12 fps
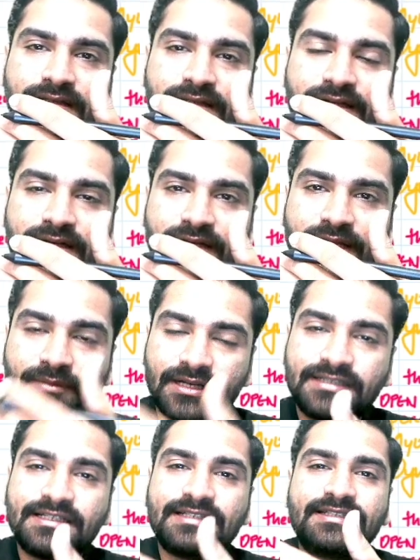the
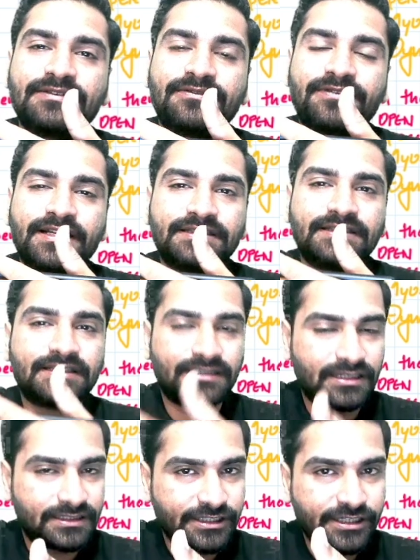emergency phase, the
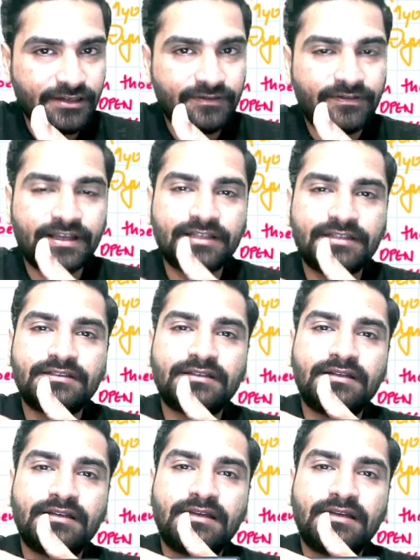surgical phase,